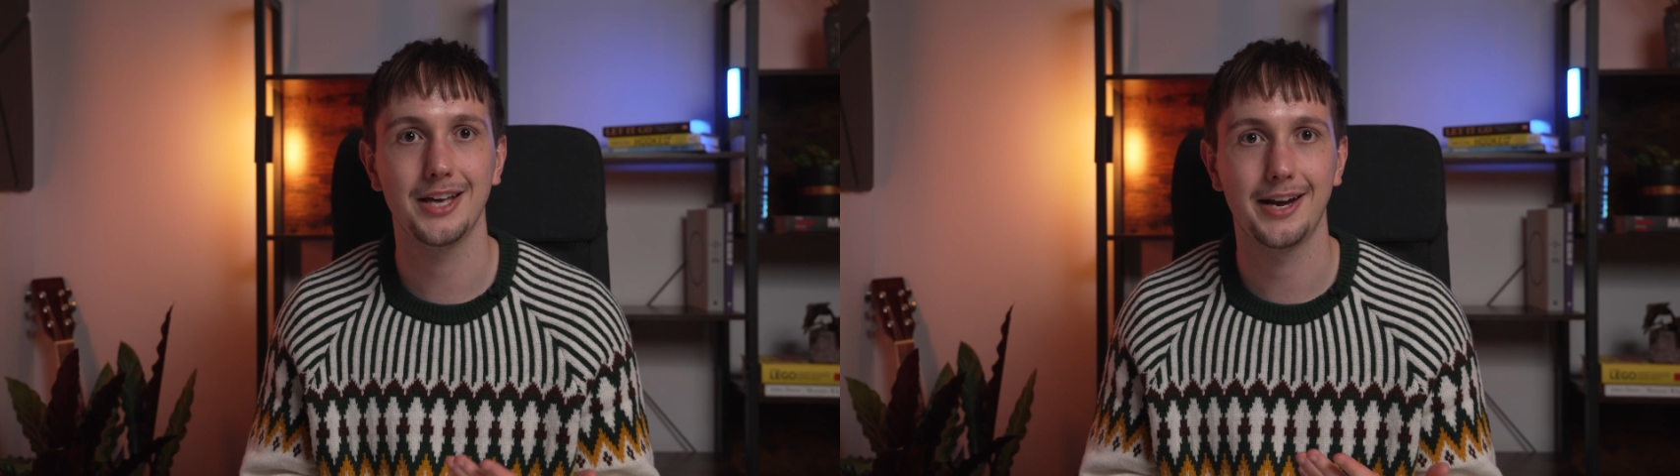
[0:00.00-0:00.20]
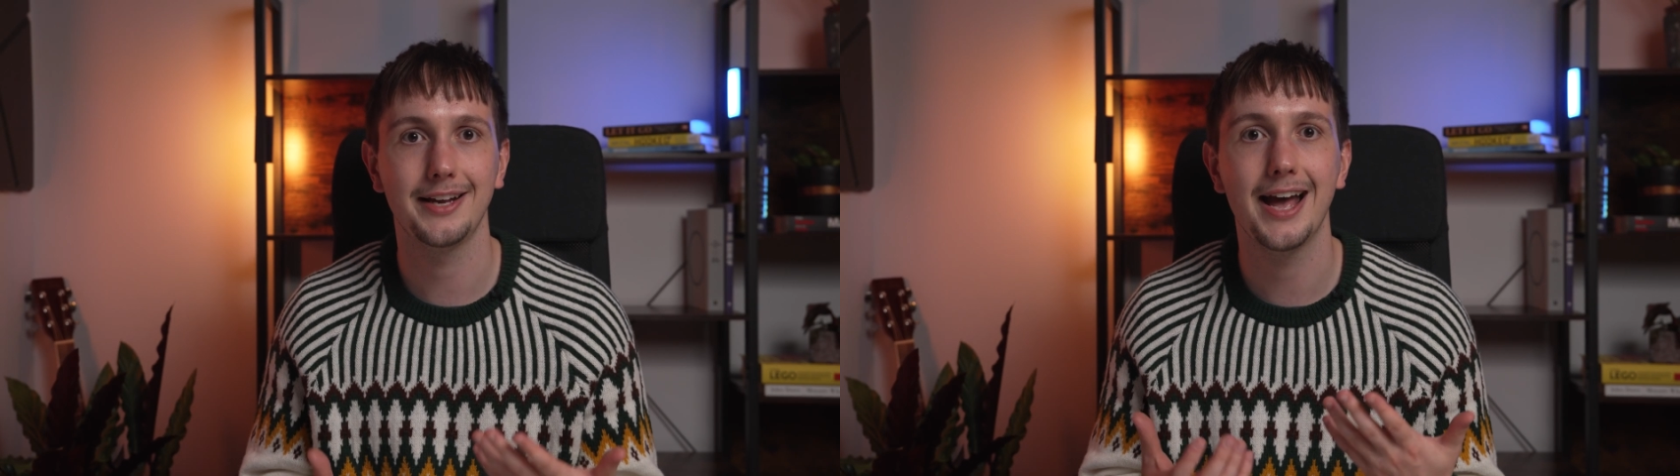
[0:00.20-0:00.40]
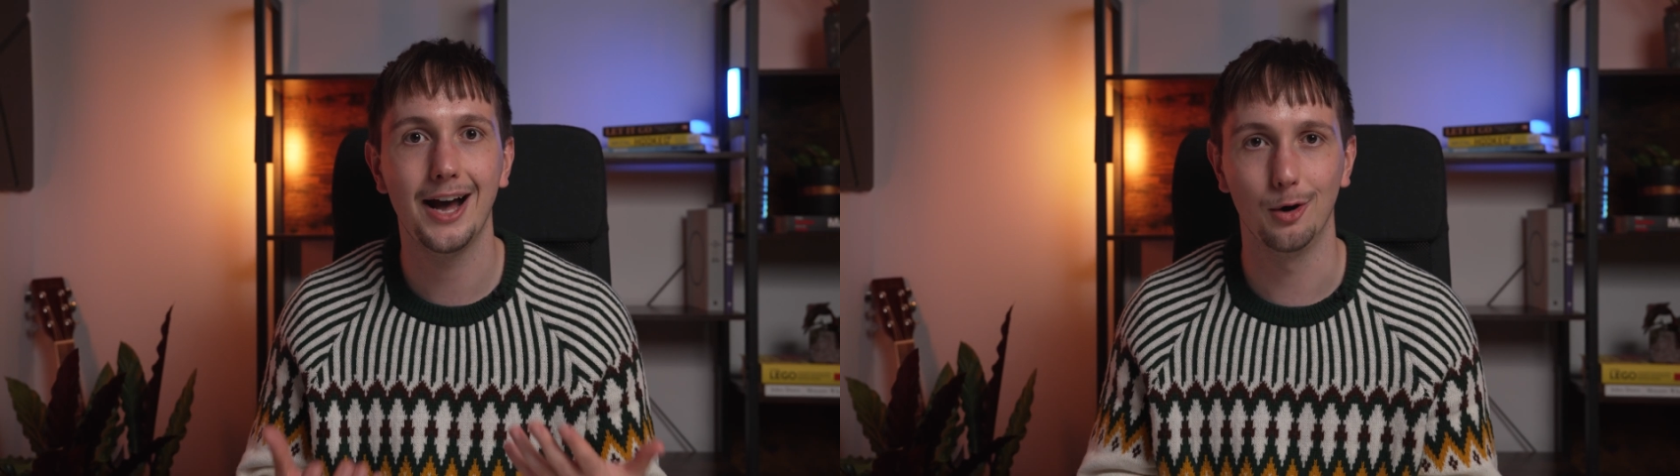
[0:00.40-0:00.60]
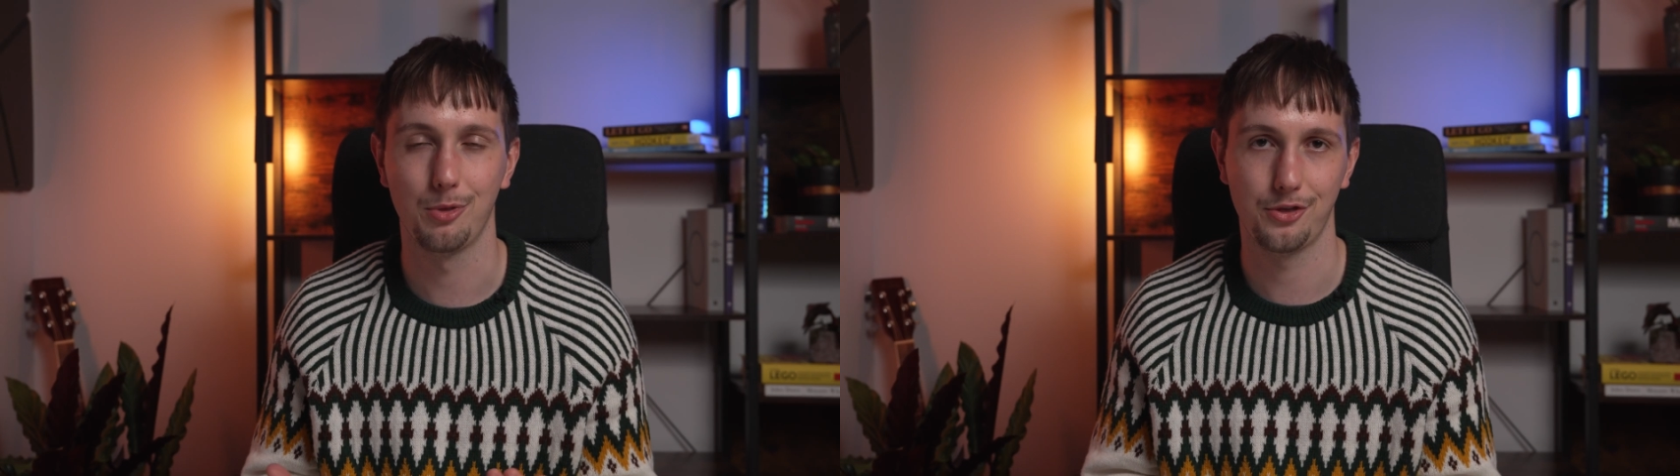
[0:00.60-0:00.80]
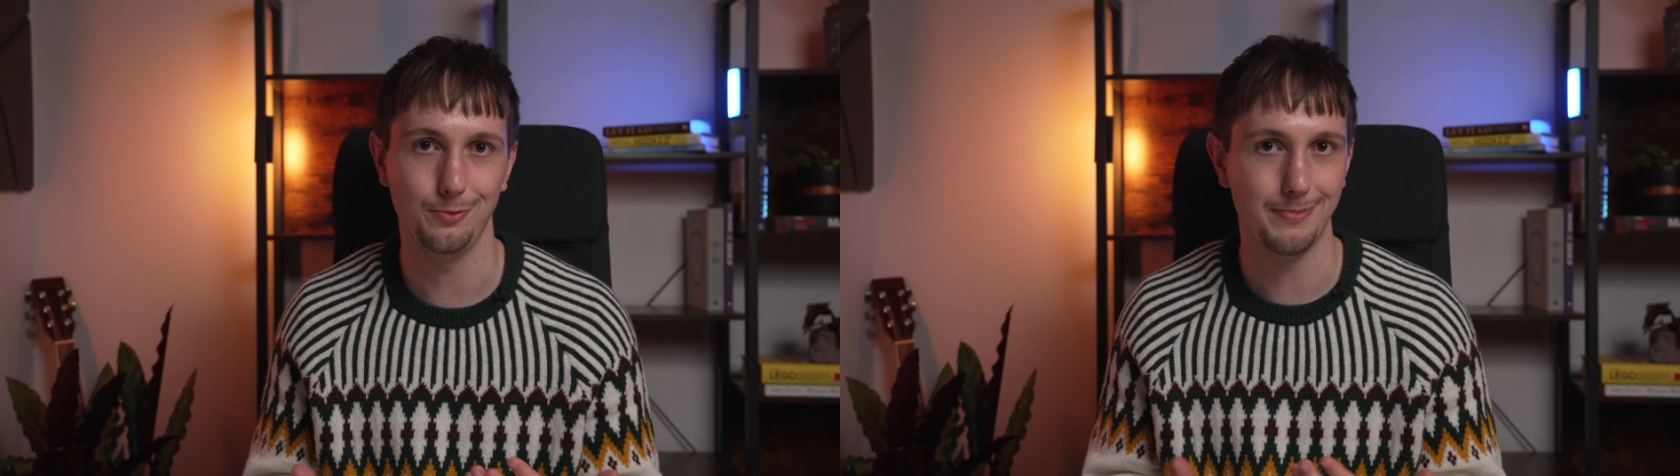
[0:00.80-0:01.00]
getting help
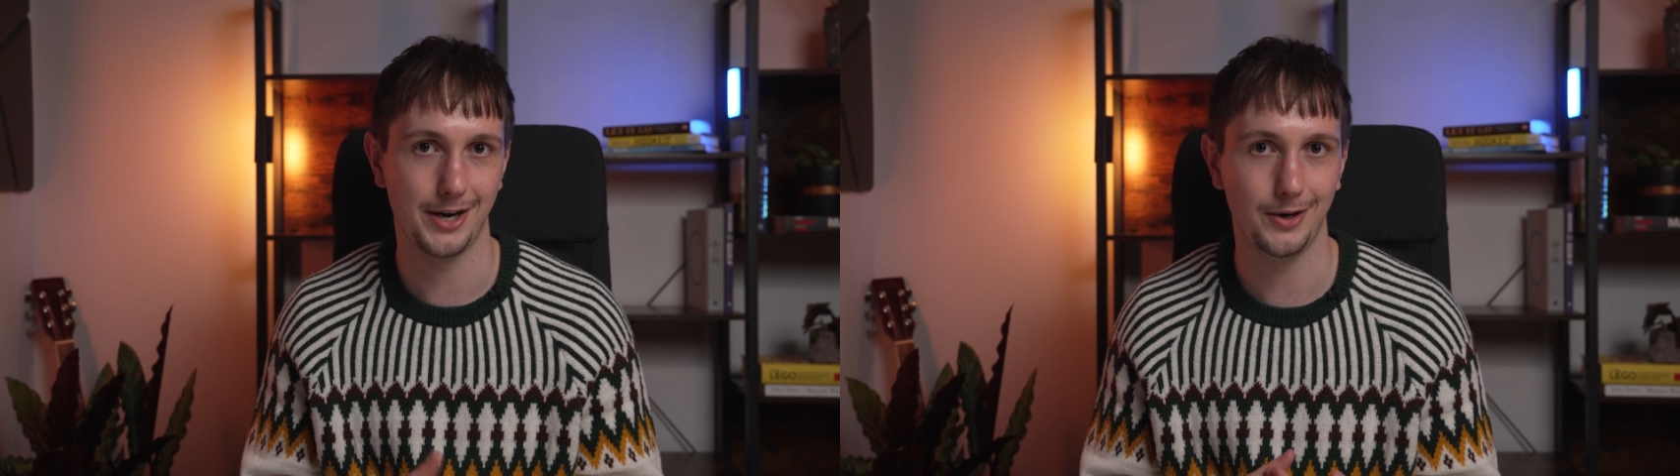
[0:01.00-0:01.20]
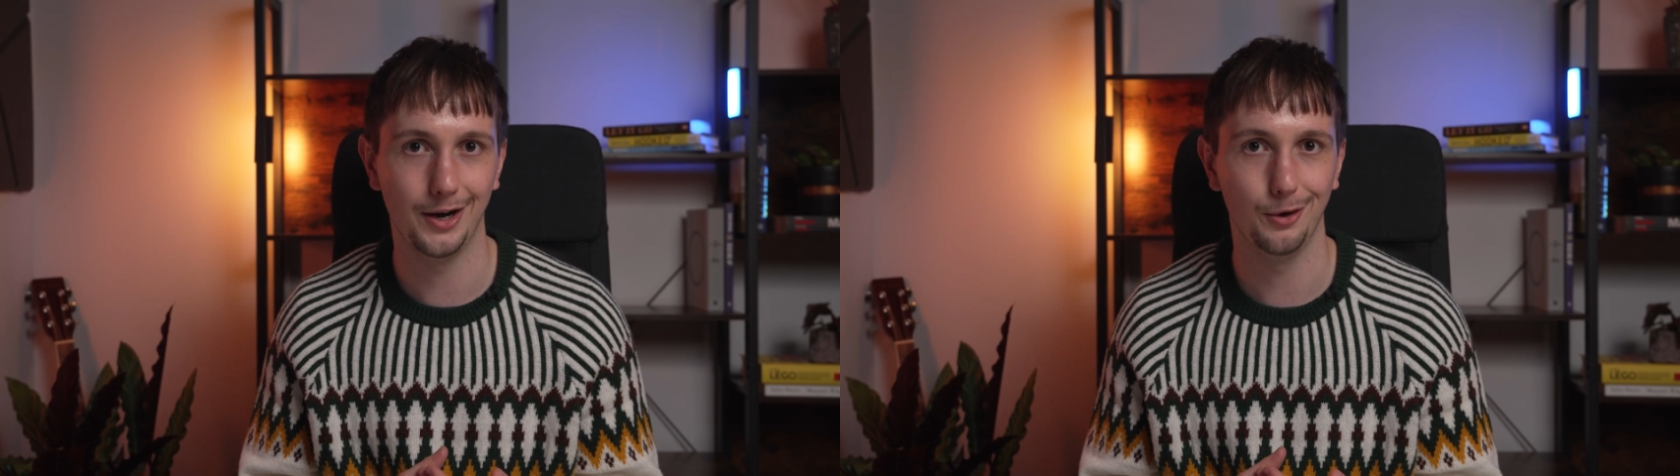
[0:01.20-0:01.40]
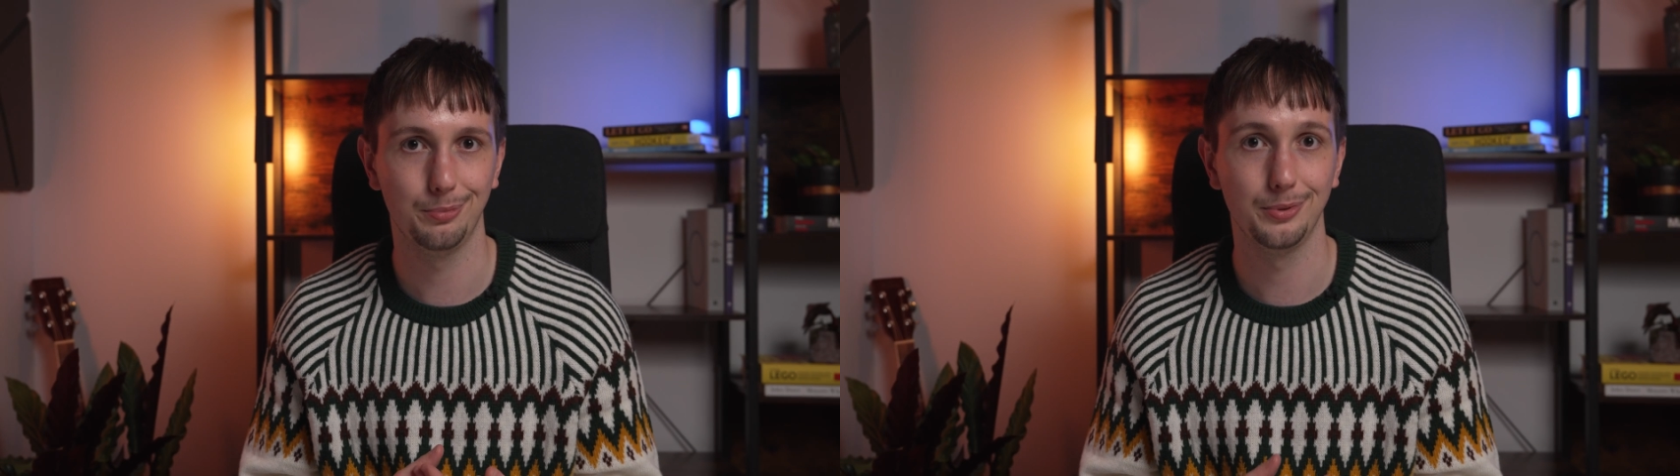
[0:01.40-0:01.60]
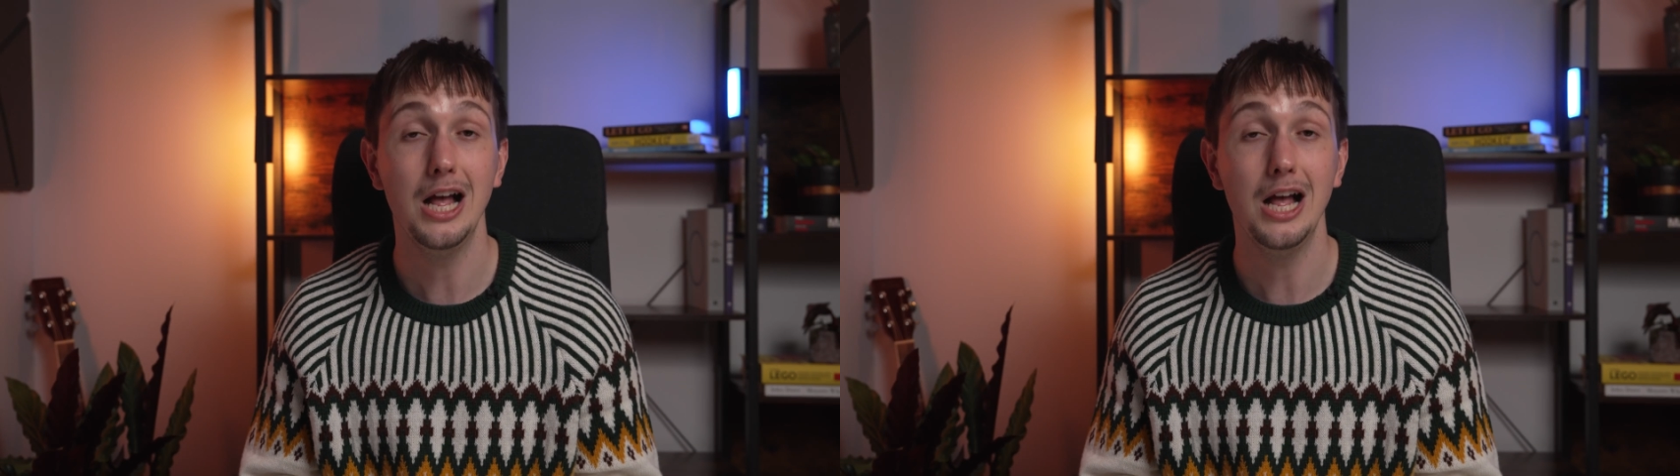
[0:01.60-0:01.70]
through BetterHelp,